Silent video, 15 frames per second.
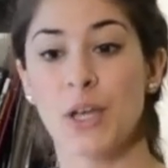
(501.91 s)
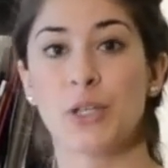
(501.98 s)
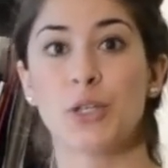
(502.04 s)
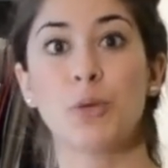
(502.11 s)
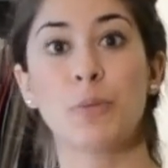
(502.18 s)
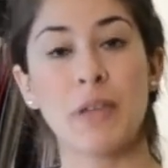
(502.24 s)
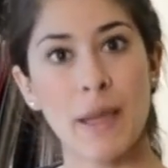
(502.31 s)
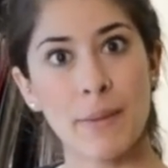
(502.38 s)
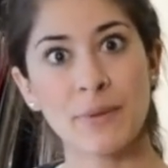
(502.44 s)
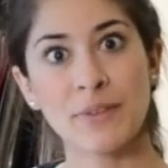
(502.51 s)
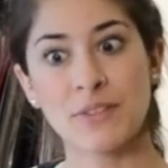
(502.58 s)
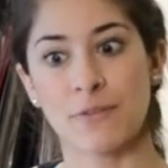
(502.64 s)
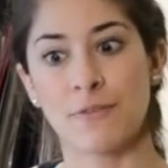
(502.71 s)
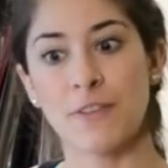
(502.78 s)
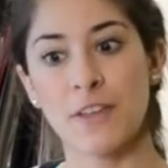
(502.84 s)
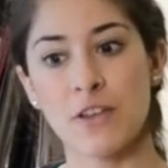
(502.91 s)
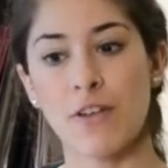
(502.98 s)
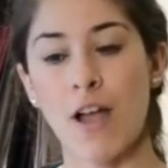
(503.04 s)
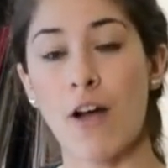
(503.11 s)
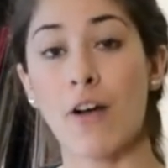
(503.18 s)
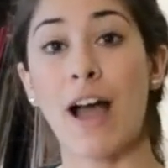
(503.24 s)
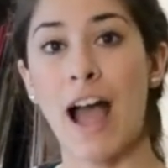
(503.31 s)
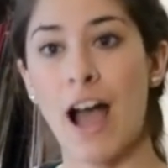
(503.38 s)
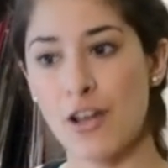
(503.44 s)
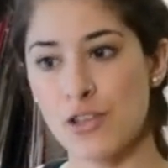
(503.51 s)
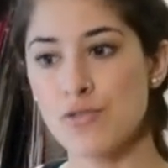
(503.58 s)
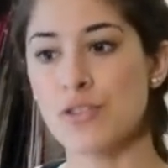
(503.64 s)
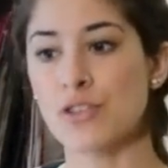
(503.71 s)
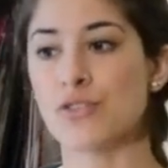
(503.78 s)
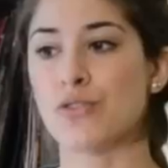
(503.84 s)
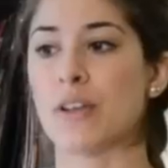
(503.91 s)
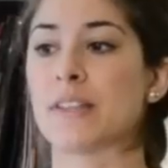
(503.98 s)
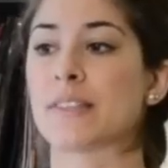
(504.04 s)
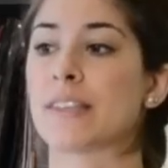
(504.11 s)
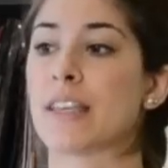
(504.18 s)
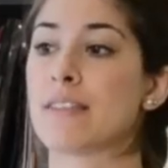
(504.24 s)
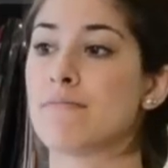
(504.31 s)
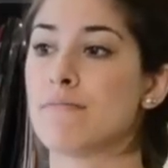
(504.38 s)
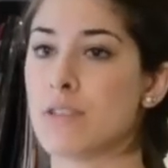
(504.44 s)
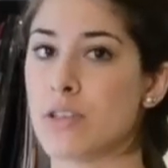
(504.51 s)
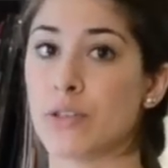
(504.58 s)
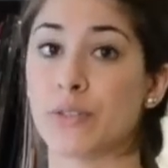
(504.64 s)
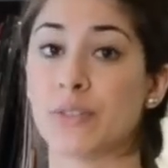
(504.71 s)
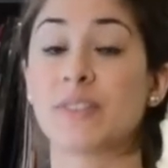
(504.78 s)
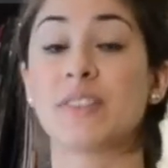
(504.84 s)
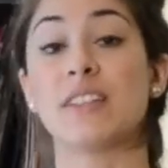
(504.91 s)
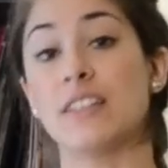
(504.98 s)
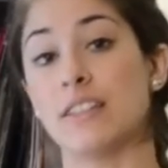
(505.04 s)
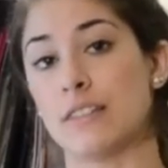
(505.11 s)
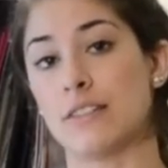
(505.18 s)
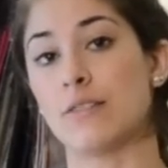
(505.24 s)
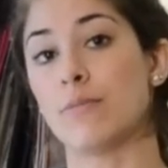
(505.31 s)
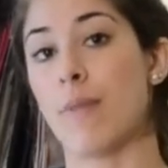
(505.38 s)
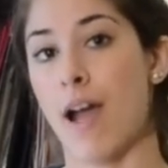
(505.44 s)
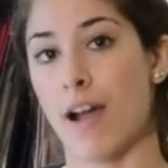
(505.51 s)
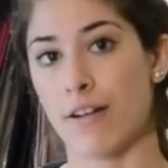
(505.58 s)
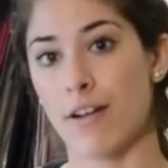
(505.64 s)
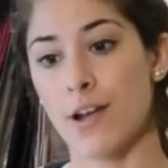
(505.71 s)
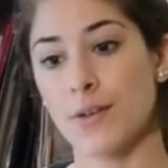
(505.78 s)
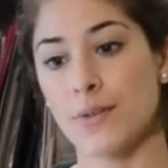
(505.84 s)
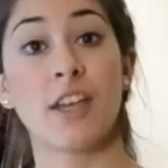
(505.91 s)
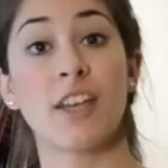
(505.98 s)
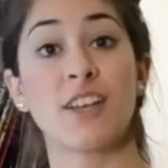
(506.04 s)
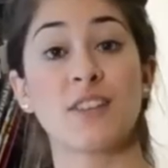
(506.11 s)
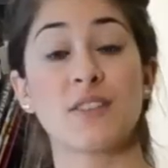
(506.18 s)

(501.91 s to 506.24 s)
you'll be able to figure out how you can translate meals into macros.